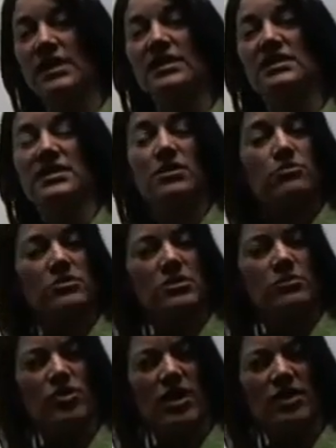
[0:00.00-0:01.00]
It's either a
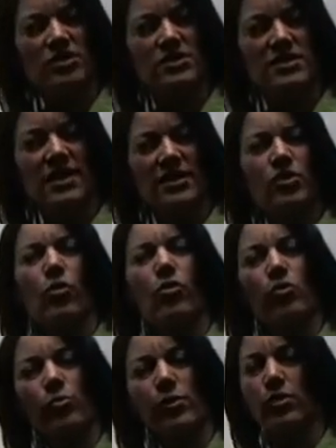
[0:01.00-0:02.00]
subtraction sign
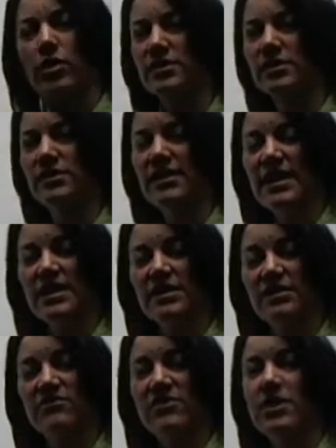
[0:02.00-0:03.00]
or we're calling it a
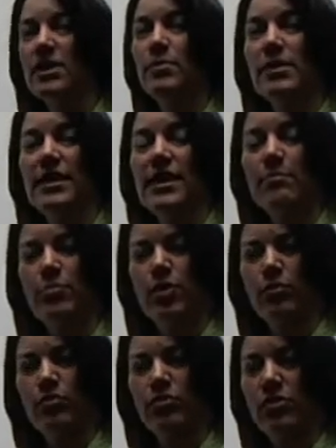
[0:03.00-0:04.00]
negative, but not
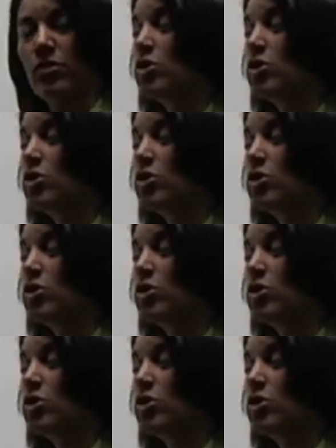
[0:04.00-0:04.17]
both.